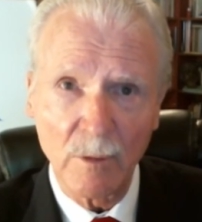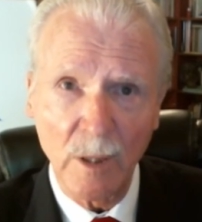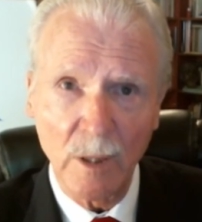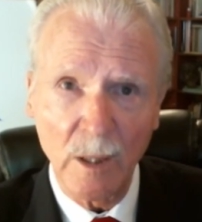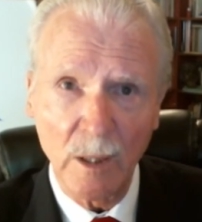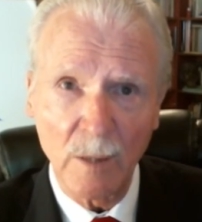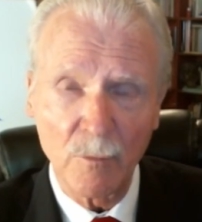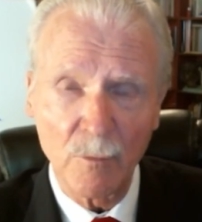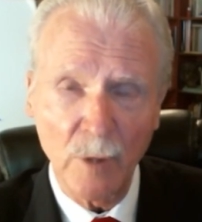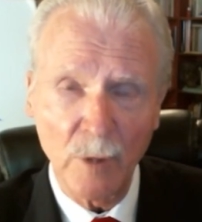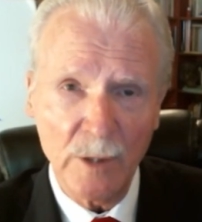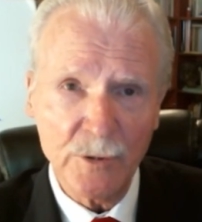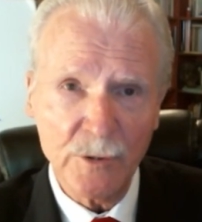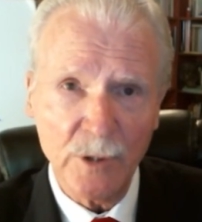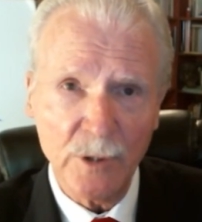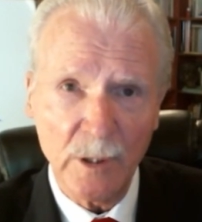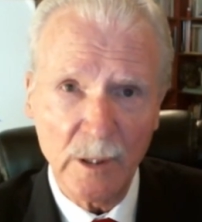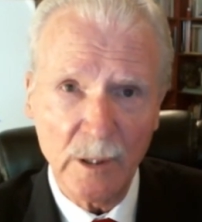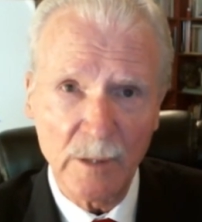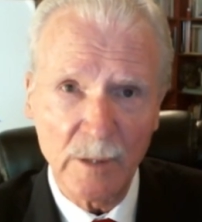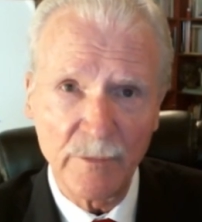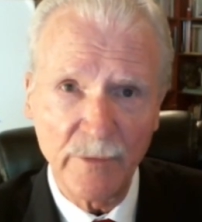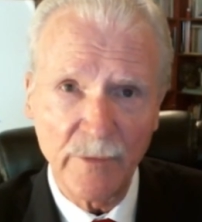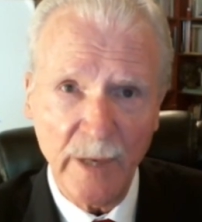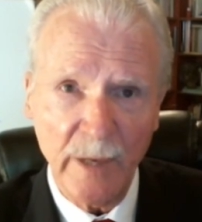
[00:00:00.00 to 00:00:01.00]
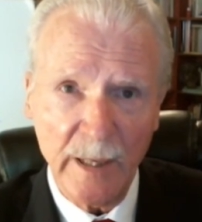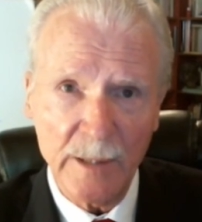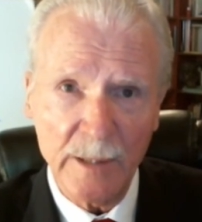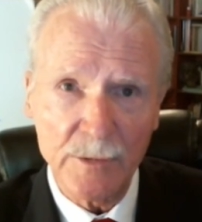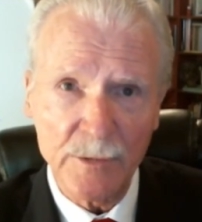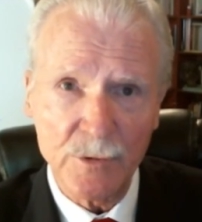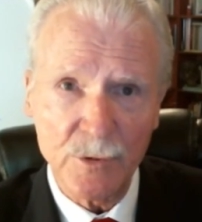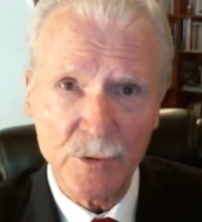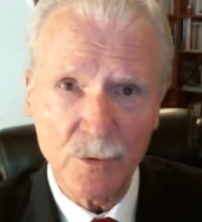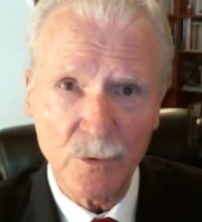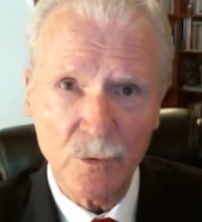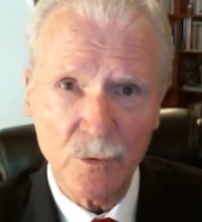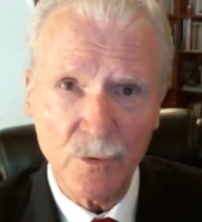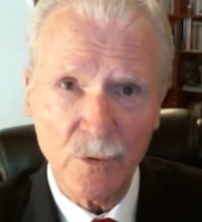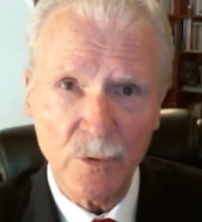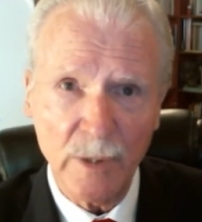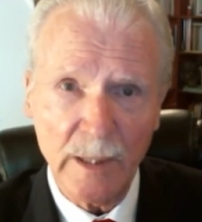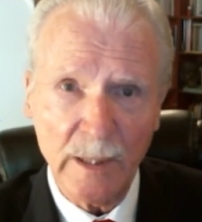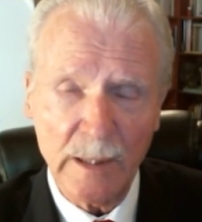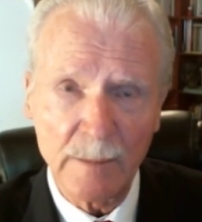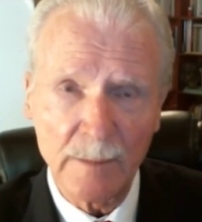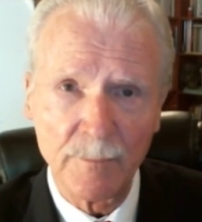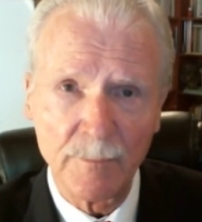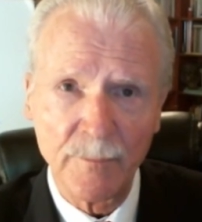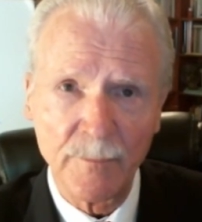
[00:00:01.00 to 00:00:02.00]
Russia invades
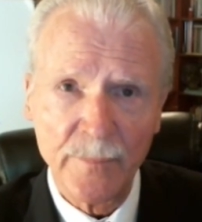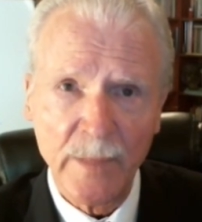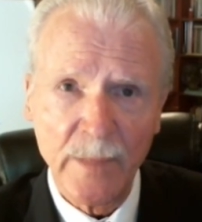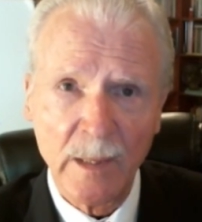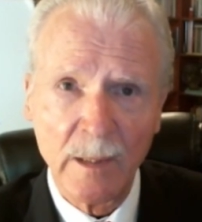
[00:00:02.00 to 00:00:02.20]
Ukraine,